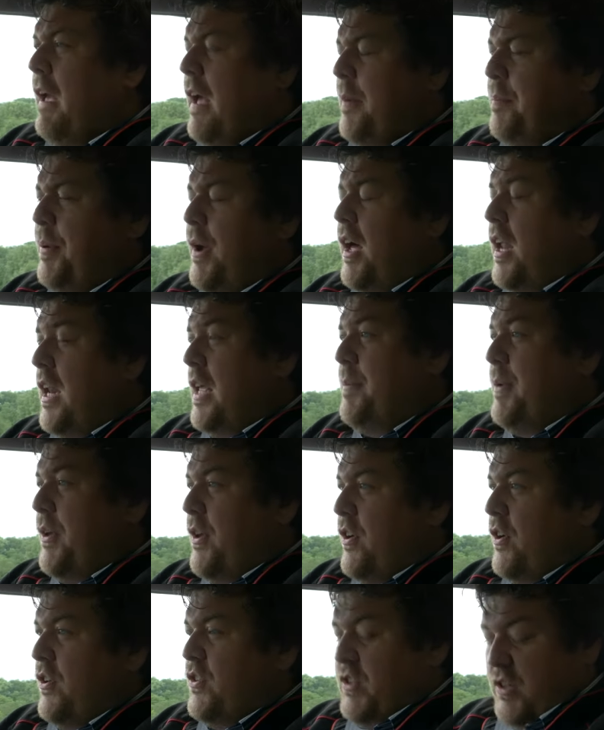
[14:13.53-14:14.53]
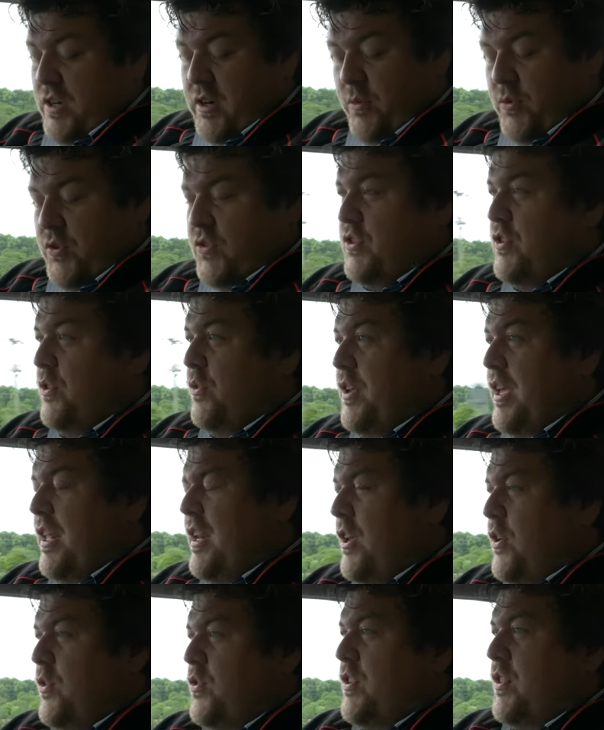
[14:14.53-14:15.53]
Uh, partly because I was still
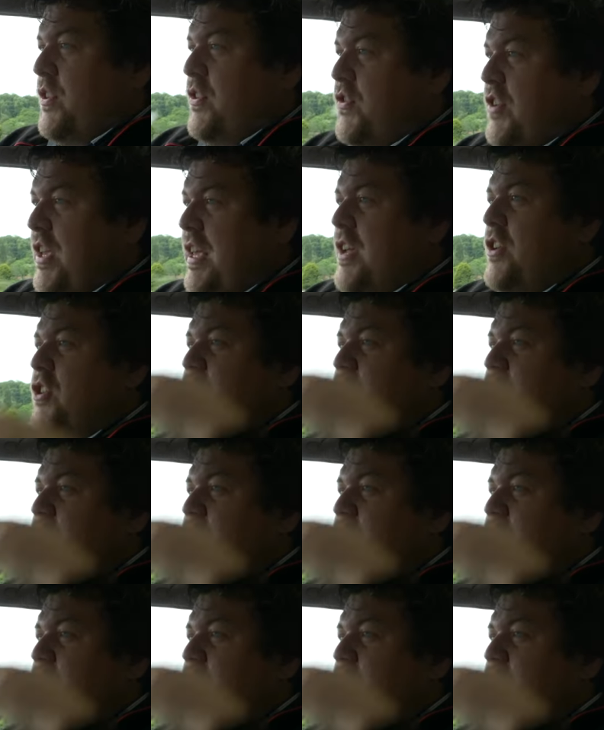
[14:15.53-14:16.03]
getting used to the seat